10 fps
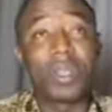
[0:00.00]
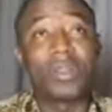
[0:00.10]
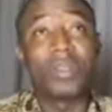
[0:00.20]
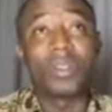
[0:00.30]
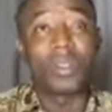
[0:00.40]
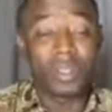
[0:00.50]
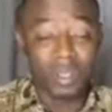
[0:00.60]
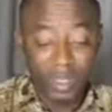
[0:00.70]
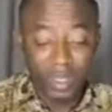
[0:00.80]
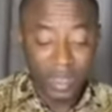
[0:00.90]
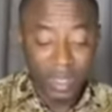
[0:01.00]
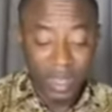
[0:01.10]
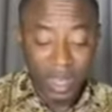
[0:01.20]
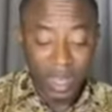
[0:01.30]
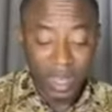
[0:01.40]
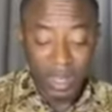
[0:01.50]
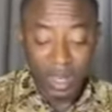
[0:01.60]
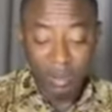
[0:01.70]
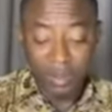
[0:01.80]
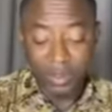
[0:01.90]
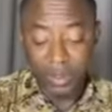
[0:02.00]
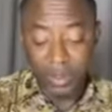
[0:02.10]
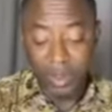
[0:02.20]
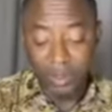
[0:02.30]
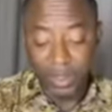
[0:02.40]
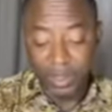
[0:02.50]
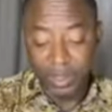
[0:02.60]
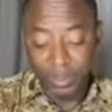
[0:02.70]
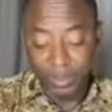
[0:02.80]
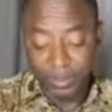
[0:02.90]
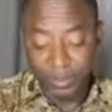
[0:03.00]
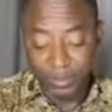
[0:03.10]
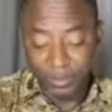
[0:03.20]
that you see amongst lawmakers.